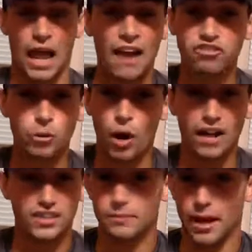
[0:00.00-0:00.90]
after a
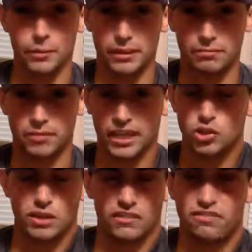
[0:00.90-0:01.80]
while it didn't bother me. Like it
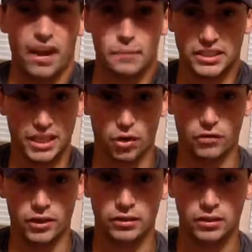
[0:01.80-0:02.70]
took like 5 minutes to get
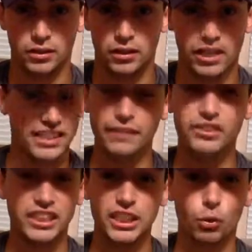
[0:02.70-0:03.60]
over it. Because I've
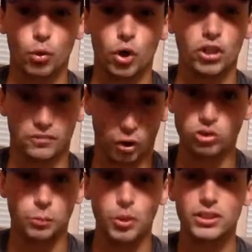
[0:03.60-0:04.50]
seen the world of no
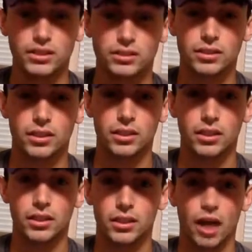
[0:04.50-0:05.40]
sports.
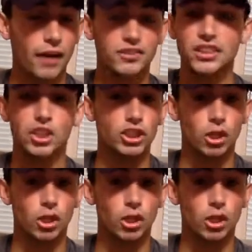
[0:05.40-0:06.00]
I've seen